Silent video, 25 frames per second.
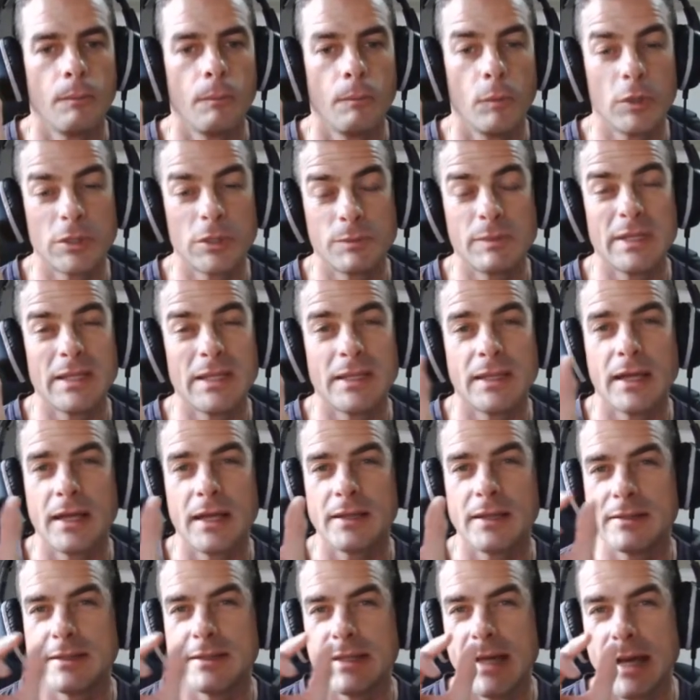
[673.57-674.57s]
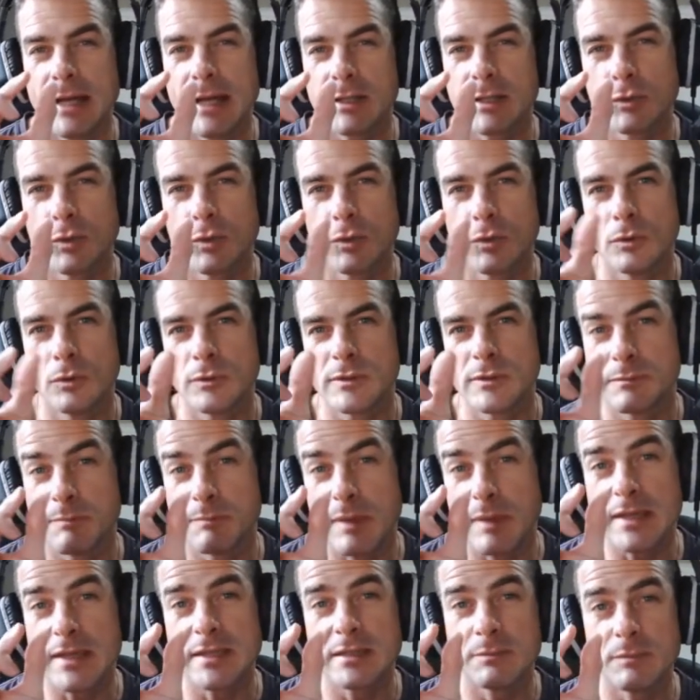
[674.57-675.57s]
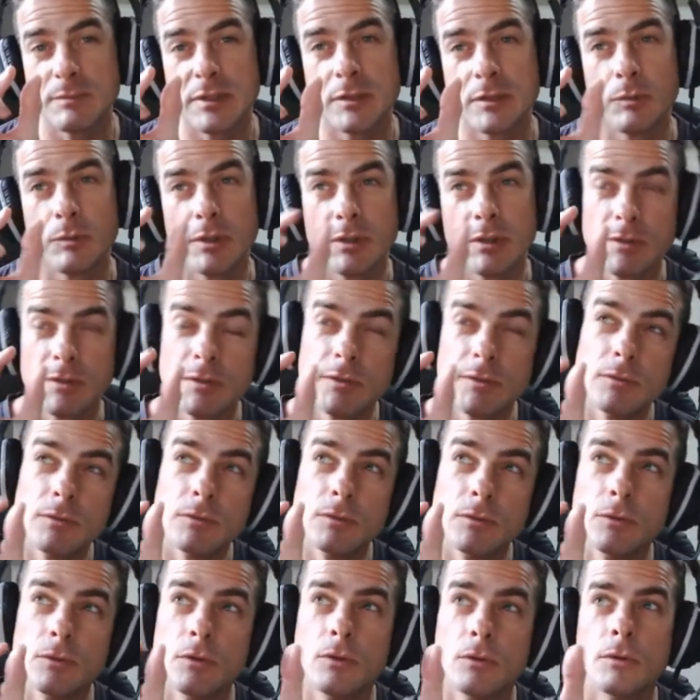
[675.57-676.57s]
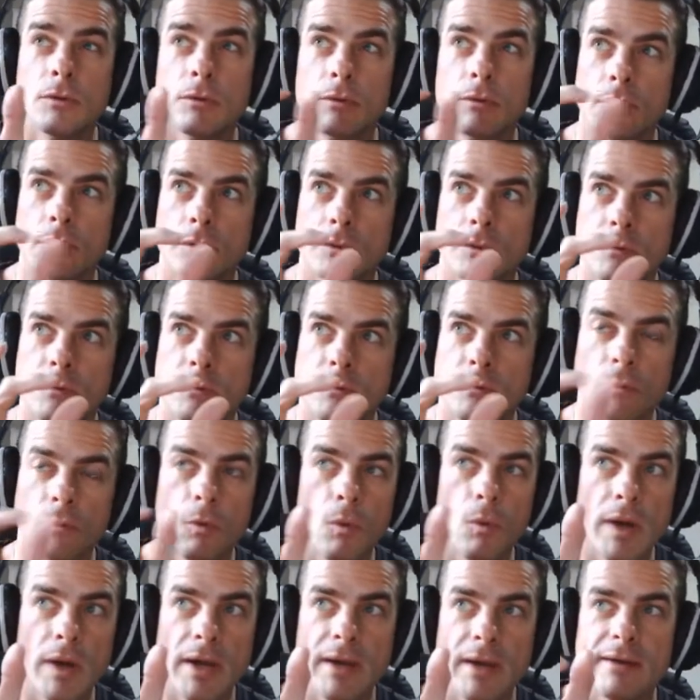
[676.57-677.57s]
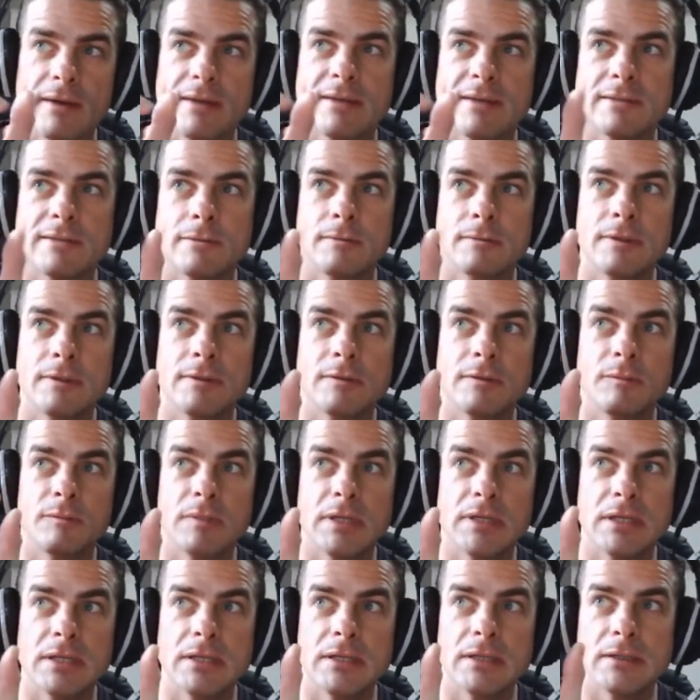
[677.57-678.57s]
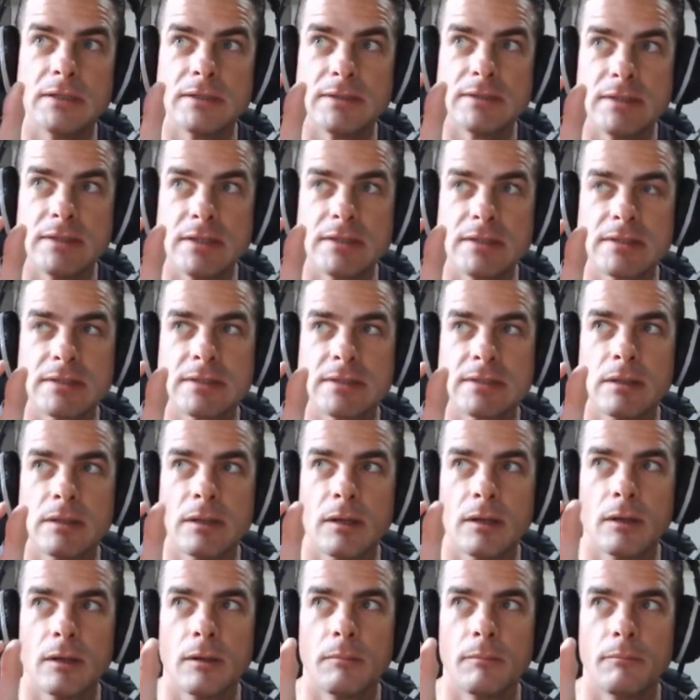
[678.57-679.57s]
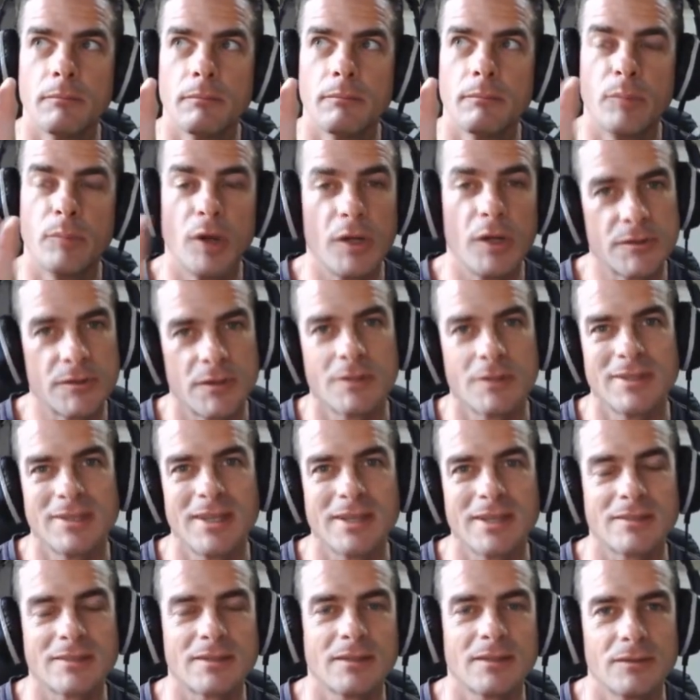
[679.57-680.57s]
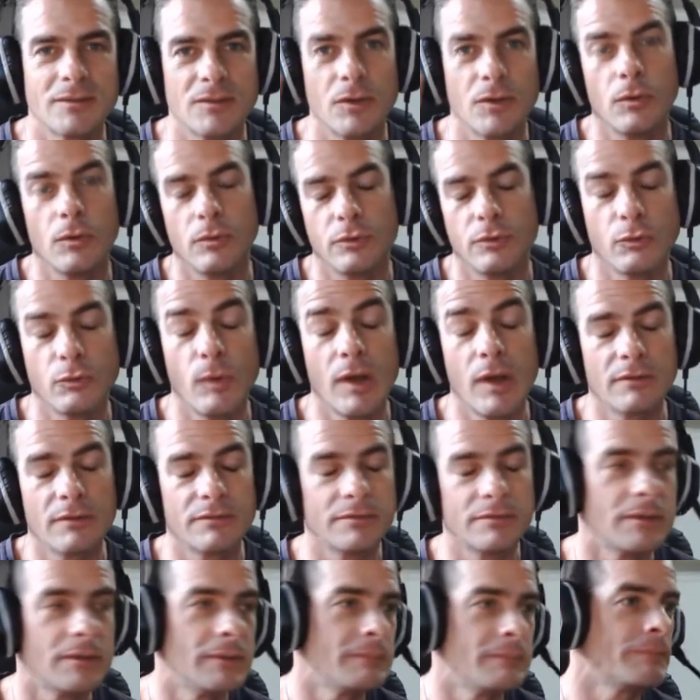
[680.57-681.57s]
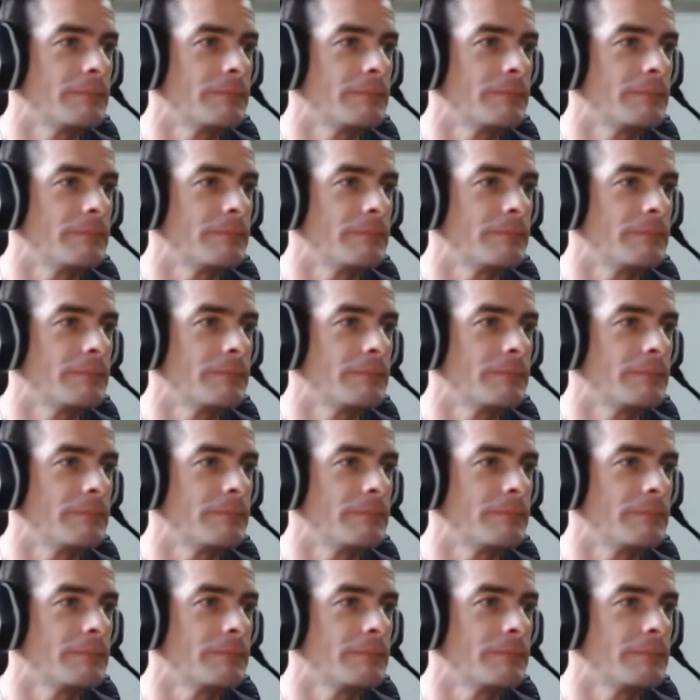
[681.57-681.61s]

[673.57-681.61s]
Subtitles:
which means that the actual space between two square is going to be 6 plus 6, so 12.